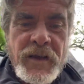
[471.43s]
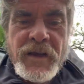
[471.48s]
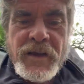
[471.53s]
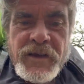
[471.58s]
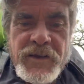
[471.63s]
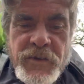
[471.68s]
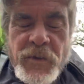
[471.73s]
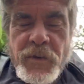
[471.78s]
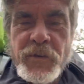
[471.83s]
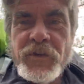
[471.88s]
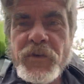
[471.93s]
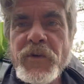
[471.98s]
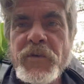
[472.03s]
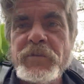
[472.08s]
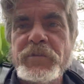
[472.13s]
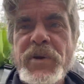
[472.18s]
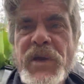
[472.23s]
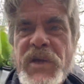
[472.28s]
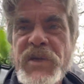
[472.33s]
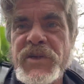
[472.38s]
so I'm doing
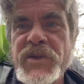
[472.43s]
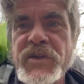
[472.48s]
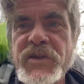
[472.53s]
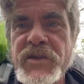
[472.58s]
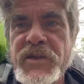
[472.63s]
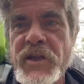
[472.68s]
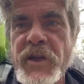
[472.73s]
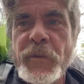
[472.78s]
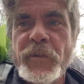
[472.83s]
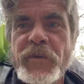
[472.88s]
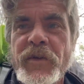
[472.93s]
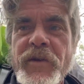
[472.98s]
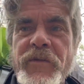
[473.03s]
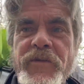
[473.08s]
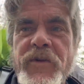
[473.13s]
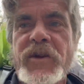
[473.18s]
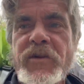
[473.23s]
pigeon steps, if you